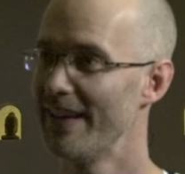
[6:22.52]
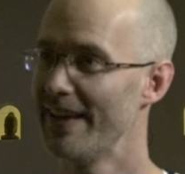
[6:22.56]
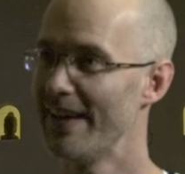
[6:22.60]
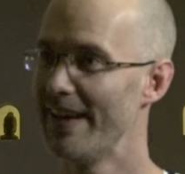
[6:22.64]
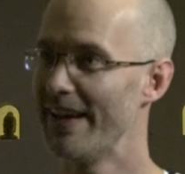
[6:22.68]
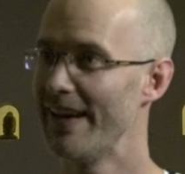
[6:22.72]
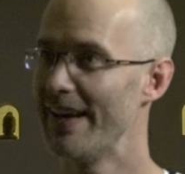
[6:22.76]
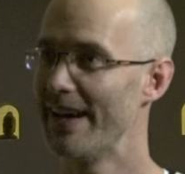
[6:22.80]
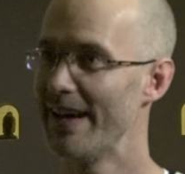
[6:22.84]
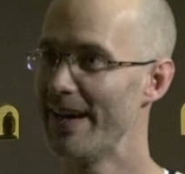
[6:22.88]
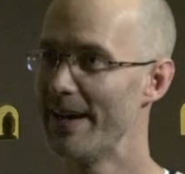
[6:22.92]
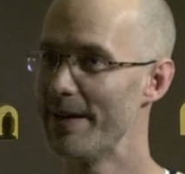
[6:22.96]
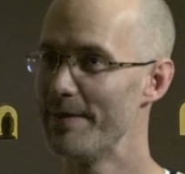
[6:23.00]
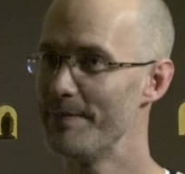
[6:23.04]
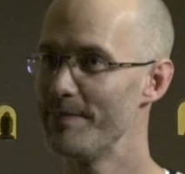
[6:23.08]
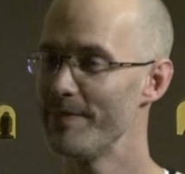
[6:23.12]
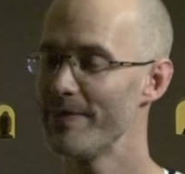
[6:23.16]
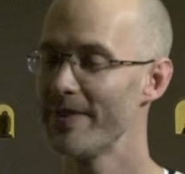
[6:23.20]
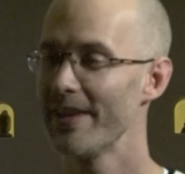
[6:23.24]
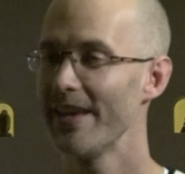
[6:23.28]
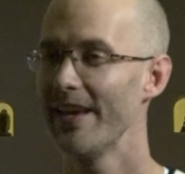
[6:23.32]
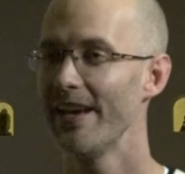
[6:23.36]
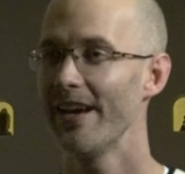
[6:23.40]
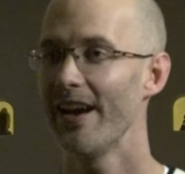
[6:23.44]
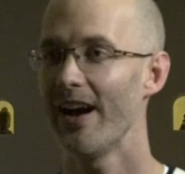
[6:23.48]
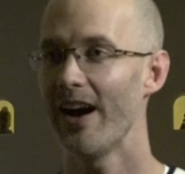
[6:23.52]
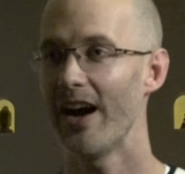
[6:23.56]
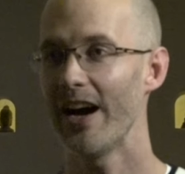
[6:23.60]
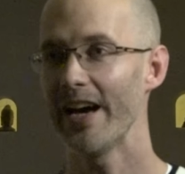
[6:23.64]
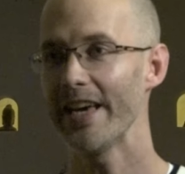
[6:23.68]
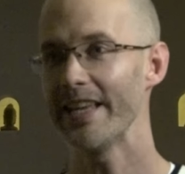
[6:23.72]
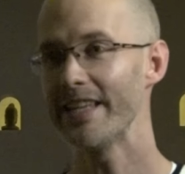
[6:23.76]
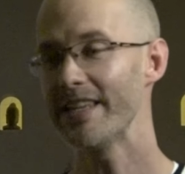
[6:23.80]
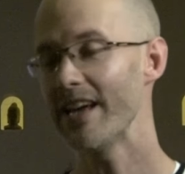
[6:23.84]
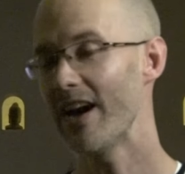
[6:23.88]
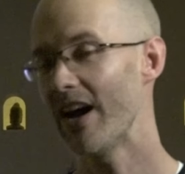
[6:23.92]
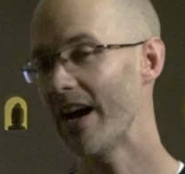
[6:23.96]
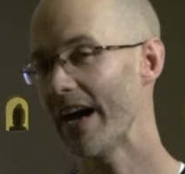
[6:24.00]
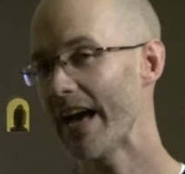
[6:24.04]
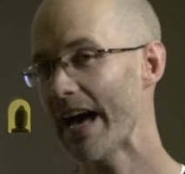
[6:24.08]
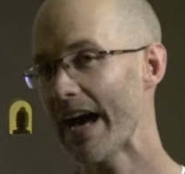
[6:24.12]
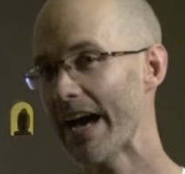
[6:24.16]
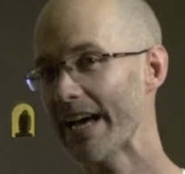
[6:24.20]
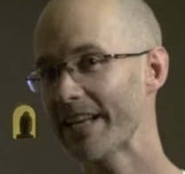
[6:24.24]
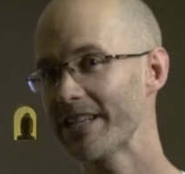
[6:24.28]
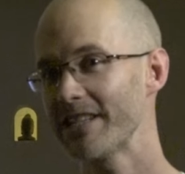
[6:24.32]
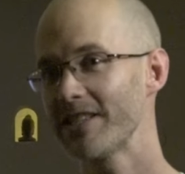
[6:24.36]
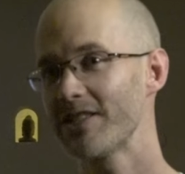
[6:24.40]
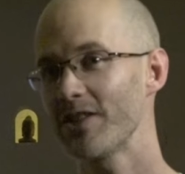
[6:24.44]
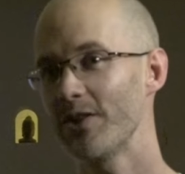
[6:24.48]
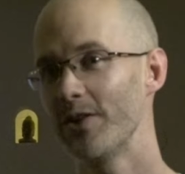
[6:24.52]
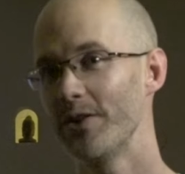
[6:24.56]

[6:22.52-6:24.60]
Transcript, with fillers: Um, I, I hadn't